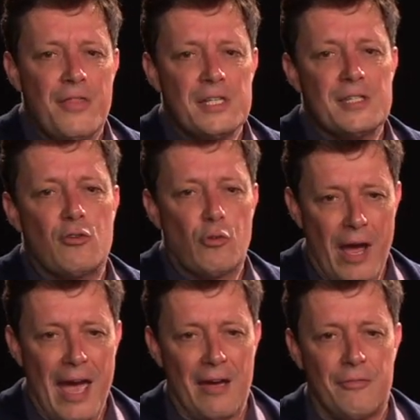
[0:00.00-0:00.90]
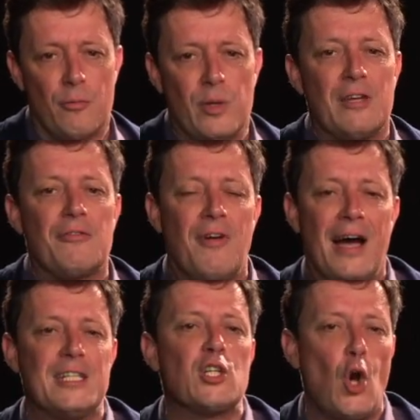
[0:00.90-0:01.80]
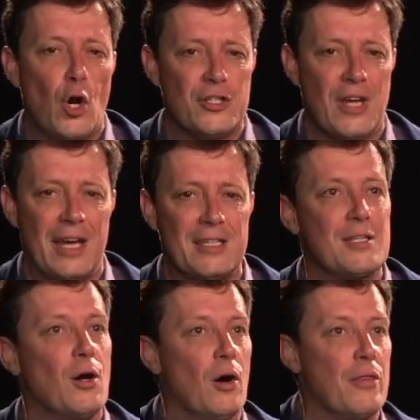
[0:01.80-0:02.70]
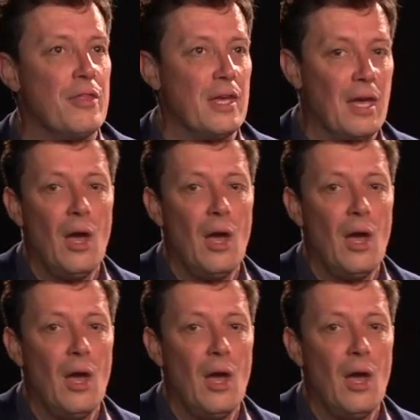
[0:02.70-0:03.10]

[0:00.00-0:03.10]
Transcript: this graph, we can find context on the